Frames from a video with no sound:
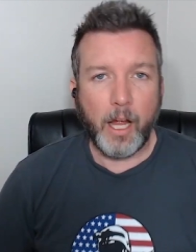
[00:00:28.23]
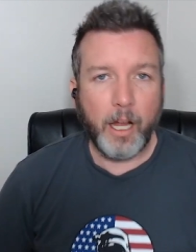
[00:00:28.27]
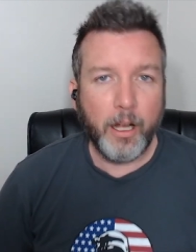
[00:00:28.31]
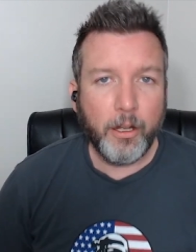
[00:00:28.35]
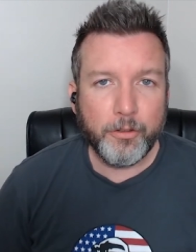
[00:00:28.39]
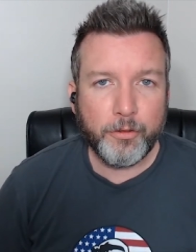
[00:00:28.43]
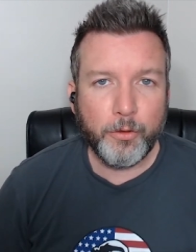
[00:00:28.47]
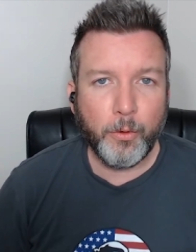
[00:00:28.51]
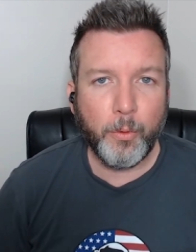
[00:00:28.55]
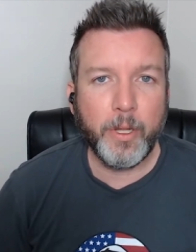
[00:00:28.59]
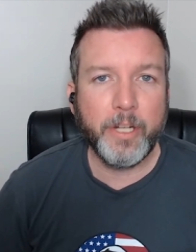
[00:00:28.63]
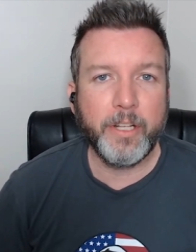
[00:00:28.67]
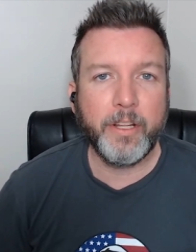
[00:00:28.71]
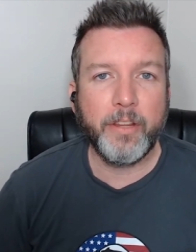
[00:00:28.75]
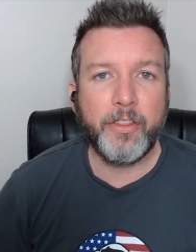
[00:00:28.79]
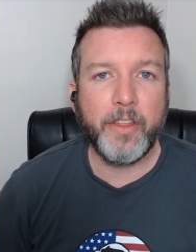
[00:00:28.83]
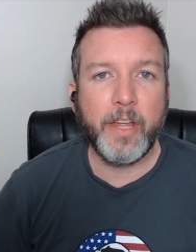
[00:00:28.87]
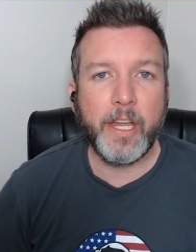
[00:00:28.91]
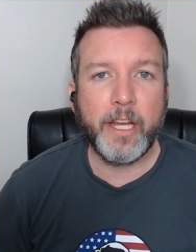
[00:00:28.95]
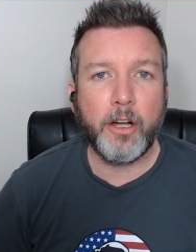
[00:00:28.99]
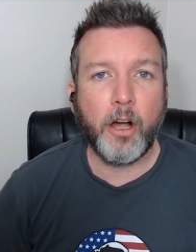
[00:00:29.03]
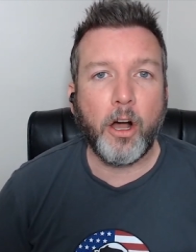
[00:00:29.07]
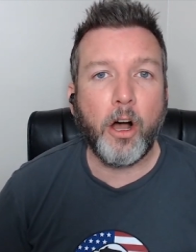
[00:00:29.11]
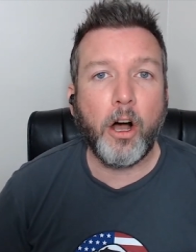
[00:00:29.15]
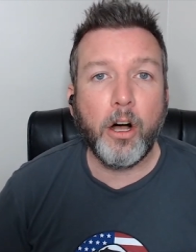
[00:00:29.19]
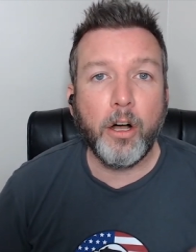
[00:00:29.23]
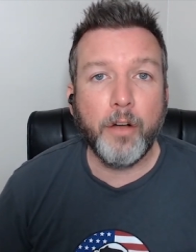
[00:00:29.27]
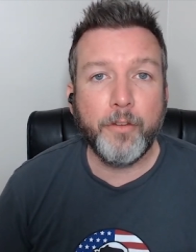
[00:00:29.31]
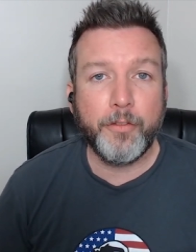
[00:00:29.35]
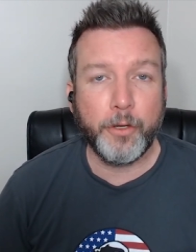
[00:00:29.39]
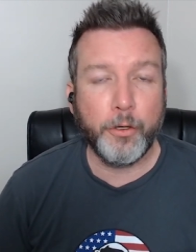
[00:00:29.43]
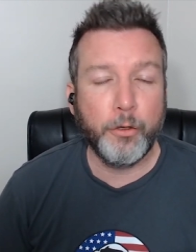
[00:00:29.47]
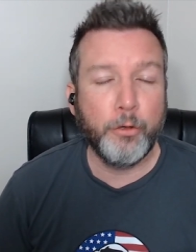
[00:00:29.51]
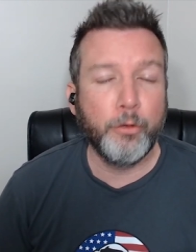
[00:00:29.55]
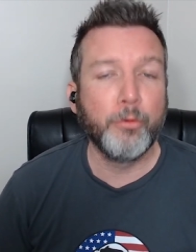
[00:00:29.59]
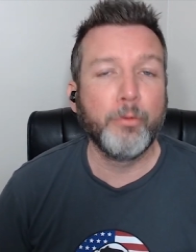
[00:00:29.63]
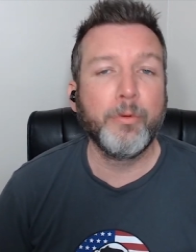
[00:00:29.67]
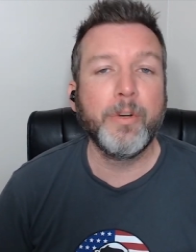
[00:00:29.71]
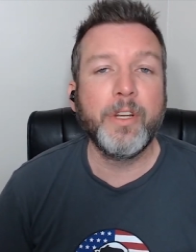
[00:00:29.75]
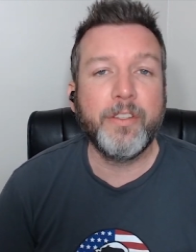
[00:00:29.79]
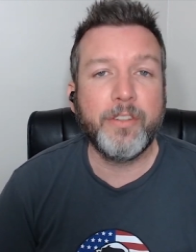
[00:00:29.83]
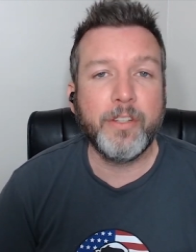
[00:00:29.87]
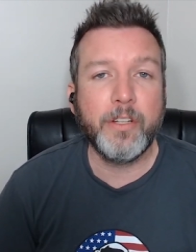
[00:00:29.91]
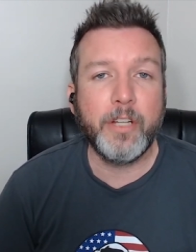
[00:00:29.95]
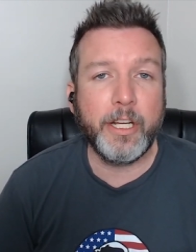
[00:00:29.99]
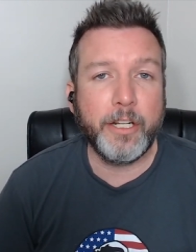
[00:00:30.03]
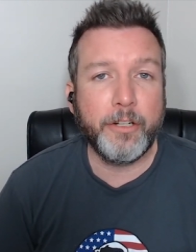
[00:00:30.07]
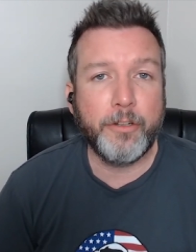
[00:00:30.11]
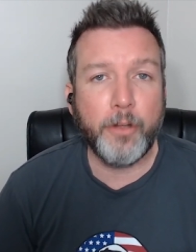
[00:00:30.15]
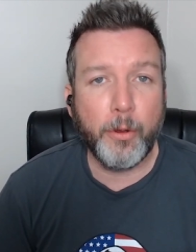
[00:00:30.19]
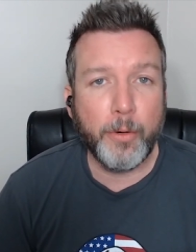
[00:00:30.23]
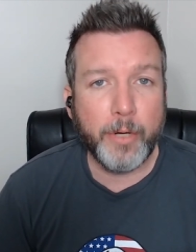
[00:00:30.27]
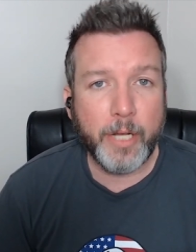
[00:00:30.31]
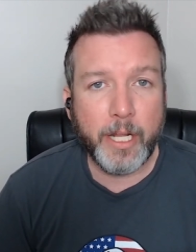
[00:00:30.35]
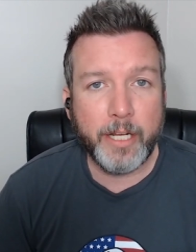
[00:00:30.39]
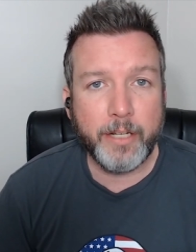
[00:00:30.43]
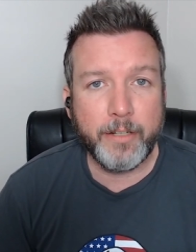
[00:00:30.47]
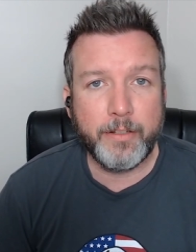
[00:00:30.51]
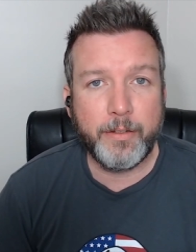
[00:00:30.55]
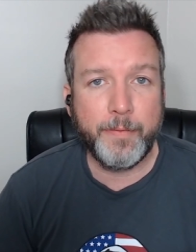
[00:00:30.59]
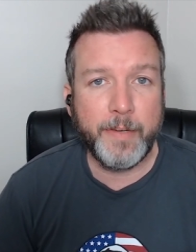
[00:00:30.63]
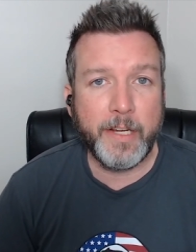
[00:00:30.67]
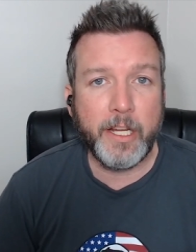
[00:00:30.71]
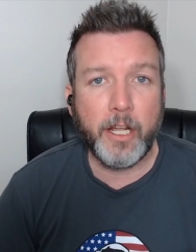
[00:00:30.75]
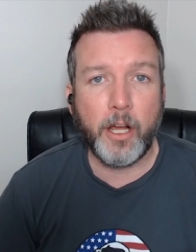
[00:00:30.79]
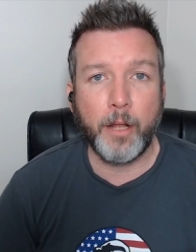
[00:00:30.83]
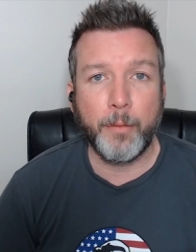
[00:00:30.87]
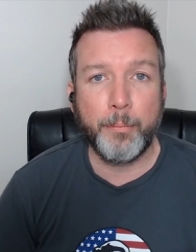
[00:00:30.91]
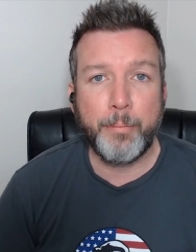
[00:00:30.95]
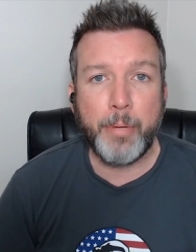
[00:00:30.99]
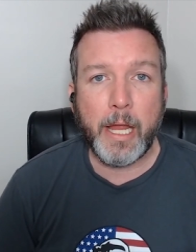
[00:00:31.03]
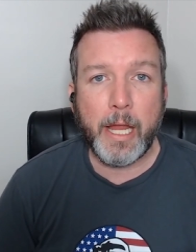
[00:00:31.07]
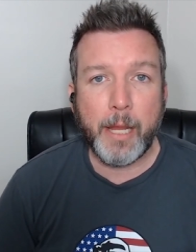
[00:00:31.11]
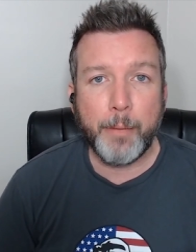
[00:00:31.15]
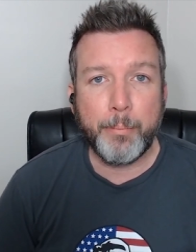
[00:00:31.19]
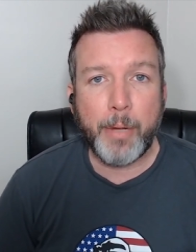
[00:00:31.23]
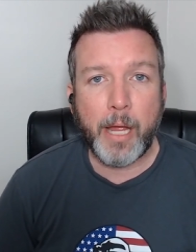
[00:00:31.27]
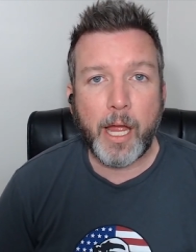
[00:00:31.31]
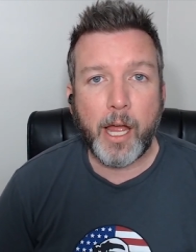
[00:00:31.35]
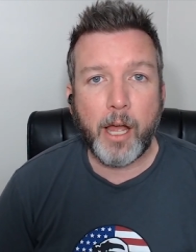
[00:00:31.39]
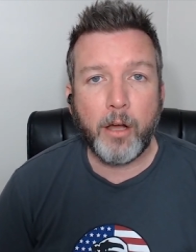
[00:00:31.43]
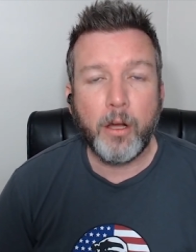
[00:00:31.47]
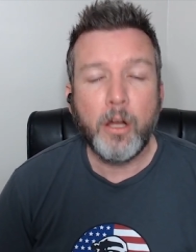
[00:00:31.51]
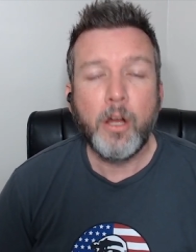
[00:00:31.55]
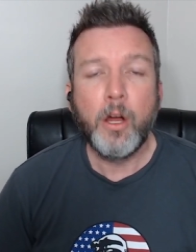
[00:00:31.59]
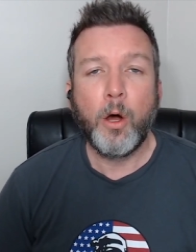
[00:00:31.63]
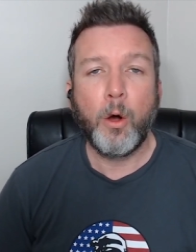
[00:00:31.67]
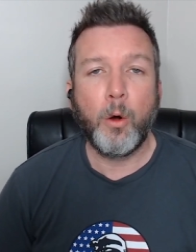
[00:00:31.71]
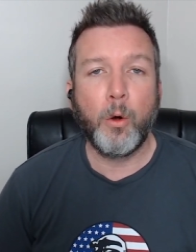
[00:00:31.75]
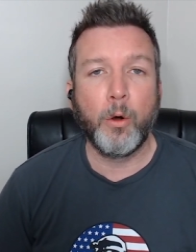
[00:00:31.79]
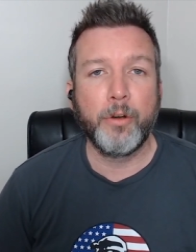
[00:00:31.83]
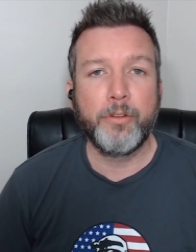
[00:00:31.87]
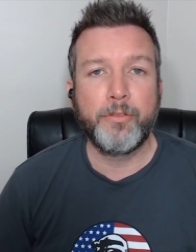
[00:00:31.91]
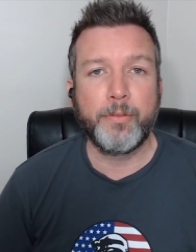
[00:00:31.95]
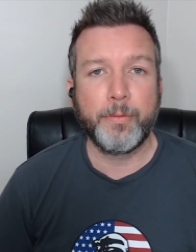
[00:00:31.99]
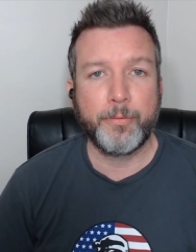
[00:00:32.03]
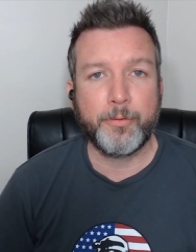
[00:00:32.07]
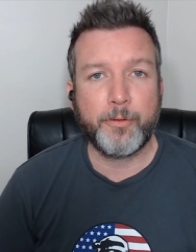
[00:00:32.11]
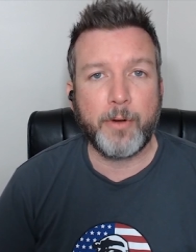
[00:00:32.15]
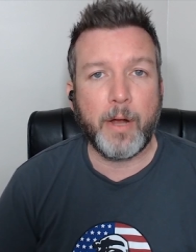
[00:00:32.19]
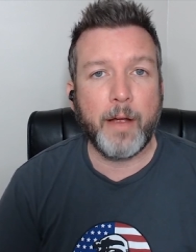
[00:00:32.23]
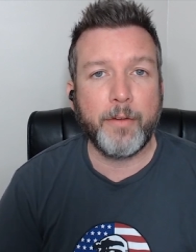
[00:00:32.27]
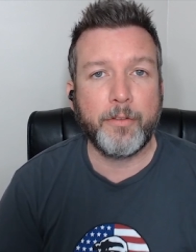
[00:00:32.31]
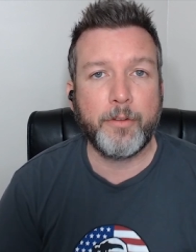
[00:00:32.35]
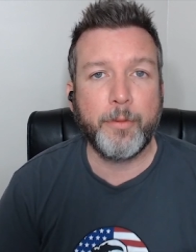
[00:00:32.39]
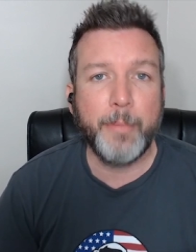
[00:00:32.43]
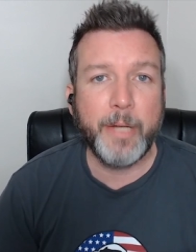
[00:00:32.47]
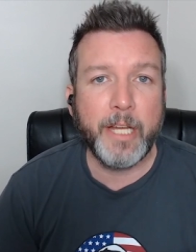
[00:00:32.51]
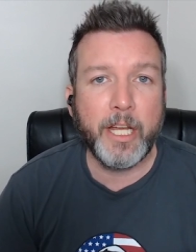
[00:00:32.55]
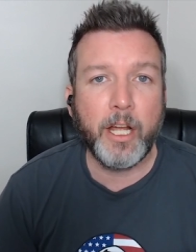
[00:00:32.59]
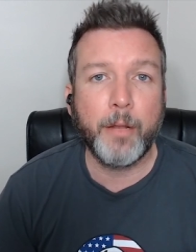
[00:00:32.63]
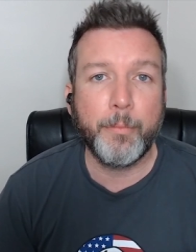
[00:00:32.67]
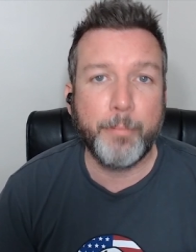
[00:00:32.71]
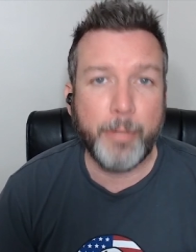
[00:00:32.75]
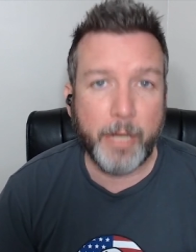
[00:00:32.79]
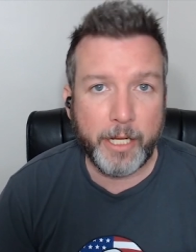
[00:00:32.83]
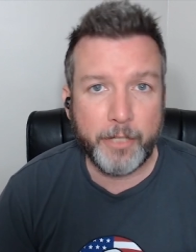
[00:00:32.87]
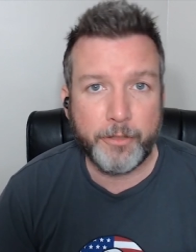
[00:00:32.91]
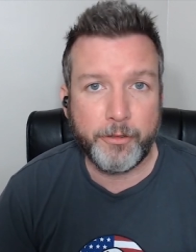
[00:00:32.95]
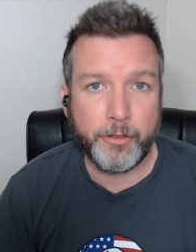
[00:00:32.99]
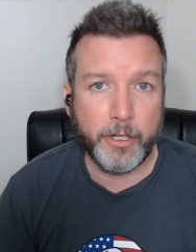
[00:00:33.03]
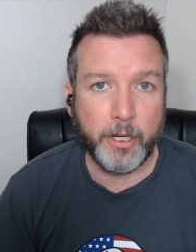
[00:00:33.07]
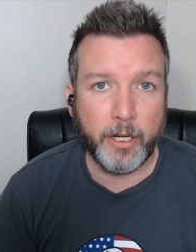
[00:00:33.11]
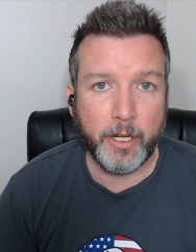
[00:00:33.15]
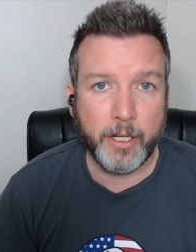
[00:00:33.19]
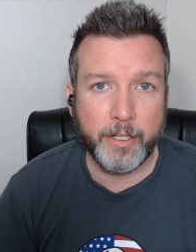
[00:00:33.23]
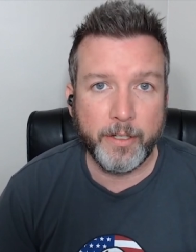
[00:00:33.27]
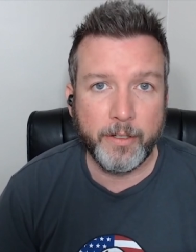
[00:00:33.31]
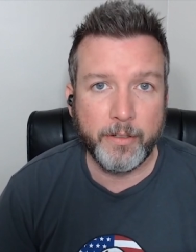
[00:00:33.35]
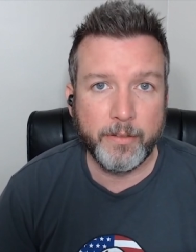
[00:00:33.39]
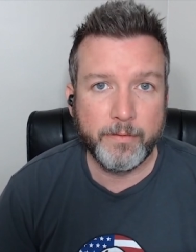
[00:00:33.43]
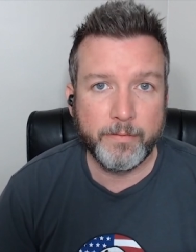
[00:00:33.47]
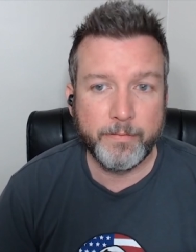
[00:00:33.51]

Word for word: I also wanted to thank all of you who recently donated to me on PayPal or subscribed to me on Patreon.